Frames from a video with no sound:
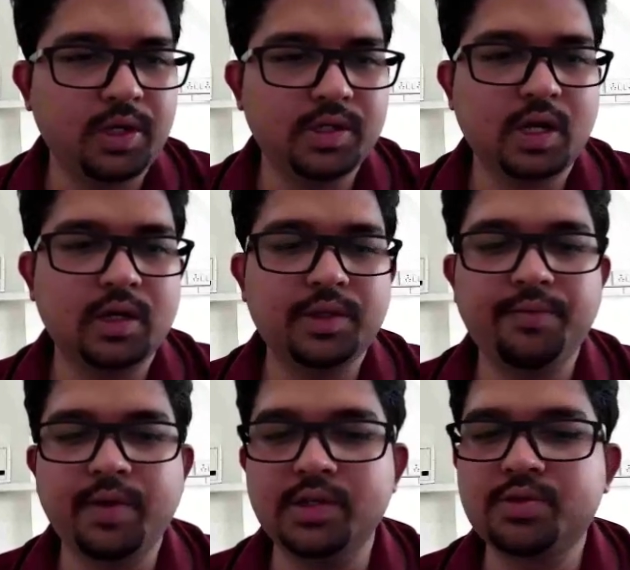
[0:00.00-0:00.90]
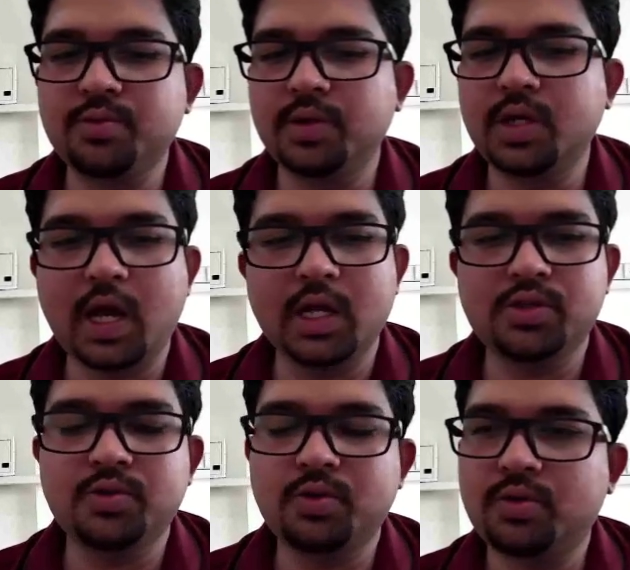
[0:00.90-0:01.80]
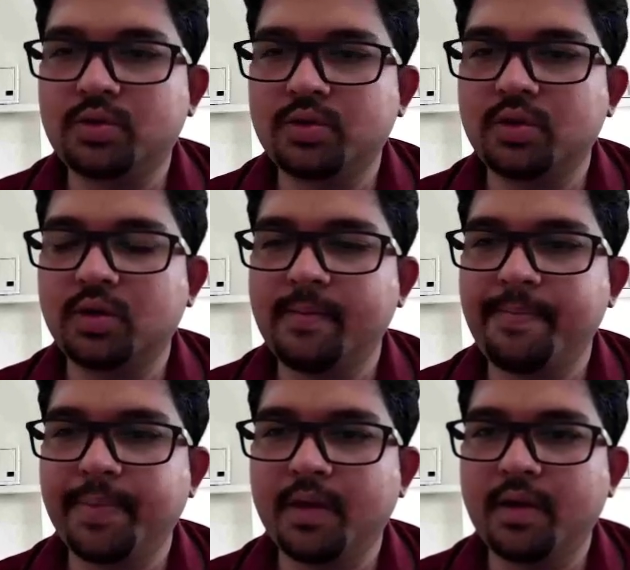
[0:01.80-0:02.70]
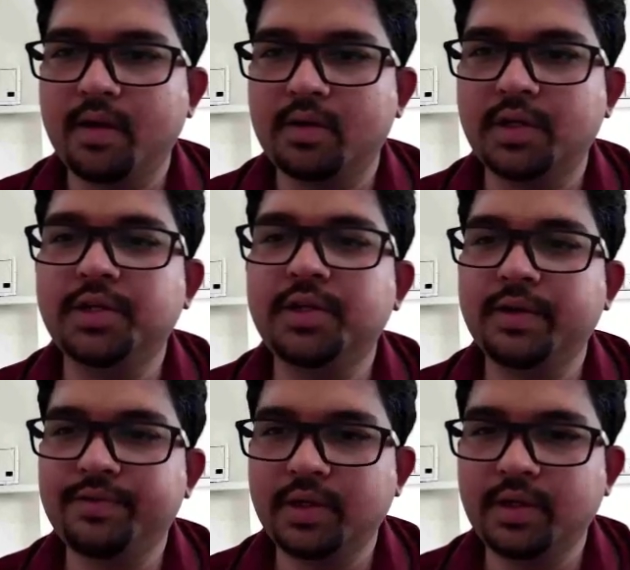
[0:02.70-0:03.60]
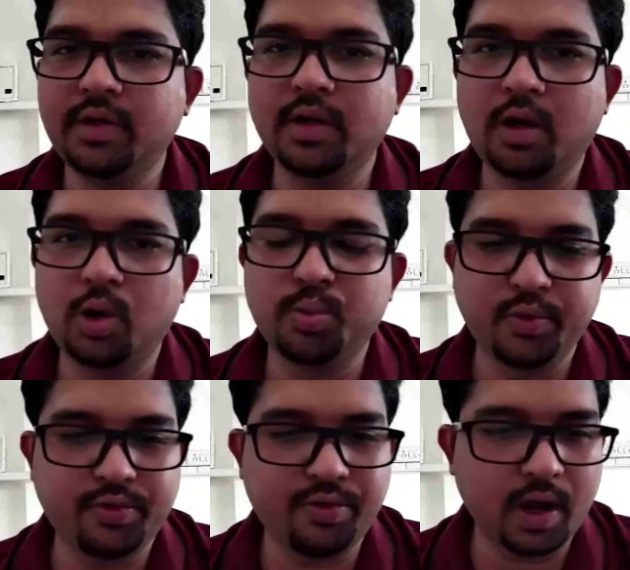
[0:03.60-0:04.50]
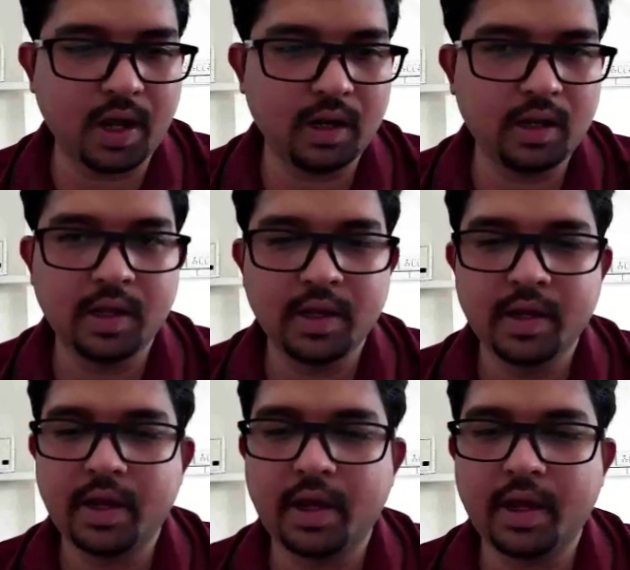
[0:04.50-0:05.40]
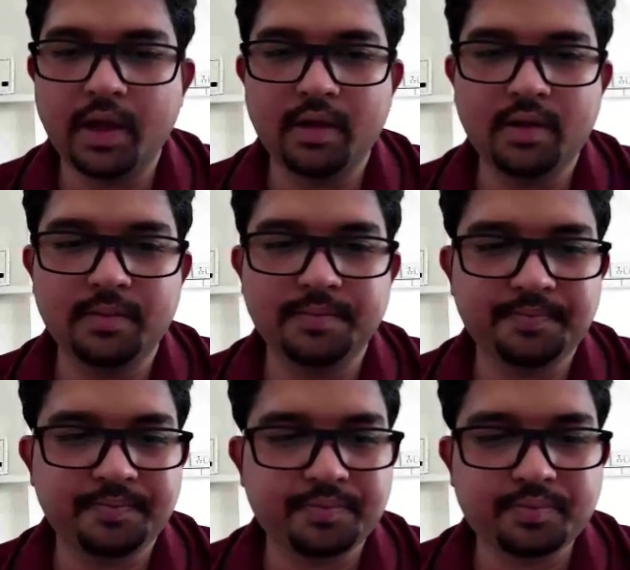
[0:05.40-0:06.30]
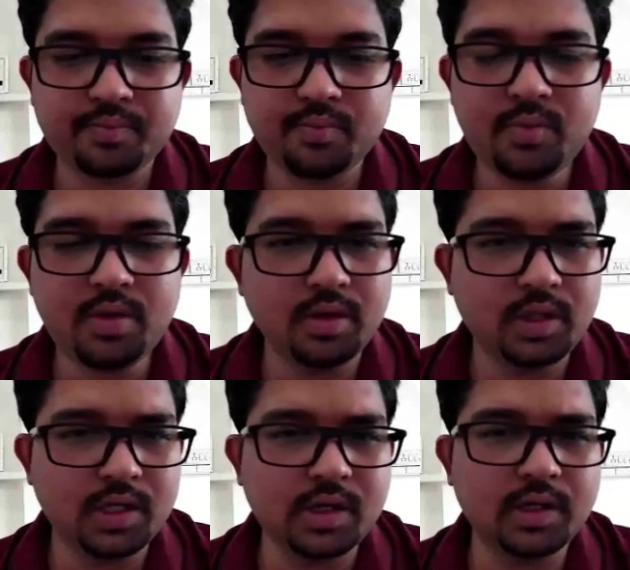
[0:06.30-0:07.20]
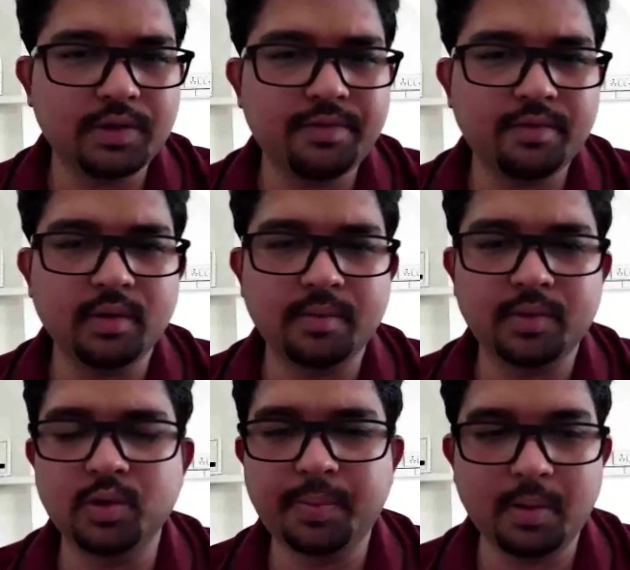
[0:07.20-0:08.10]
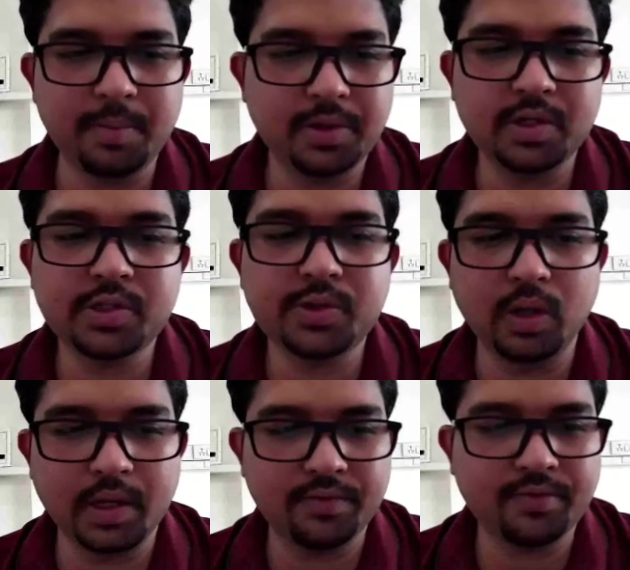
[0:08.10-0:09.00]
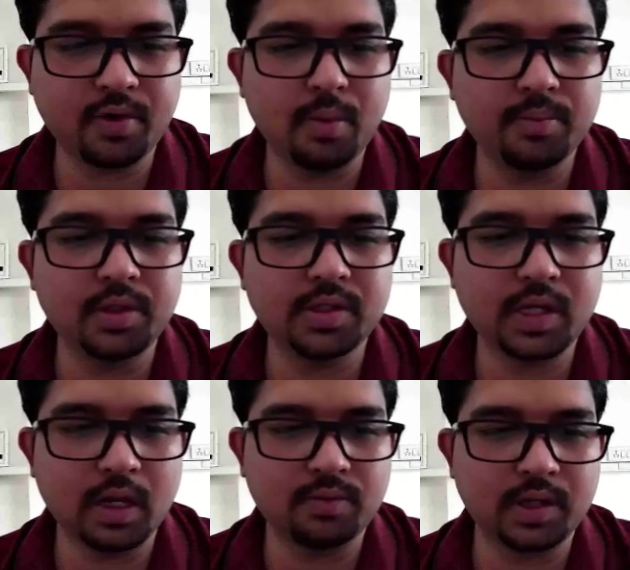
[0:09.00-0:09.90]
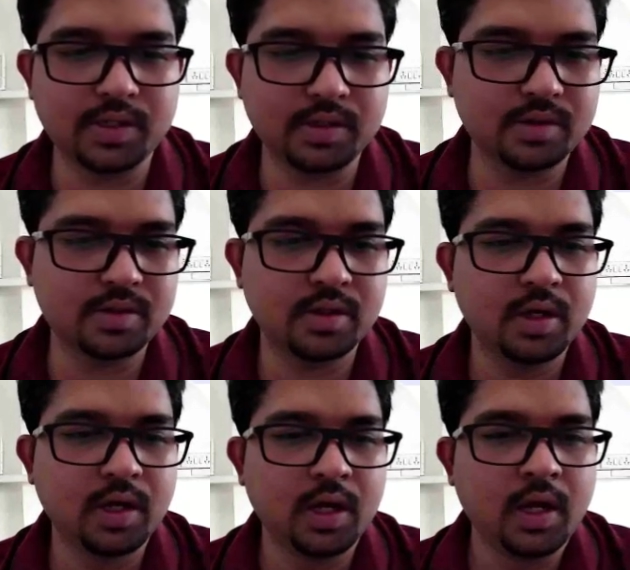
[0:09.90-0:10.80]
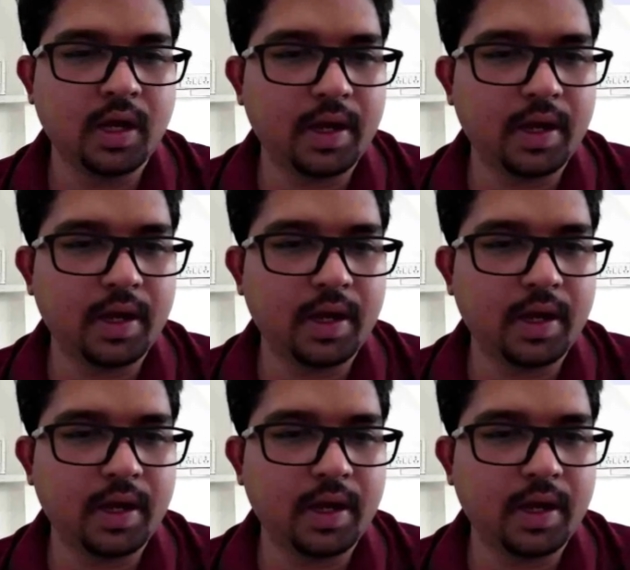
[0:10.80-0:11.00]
so these are the ways to analyze your TD-DFT output file, and these are the parameters you will get from these calculations.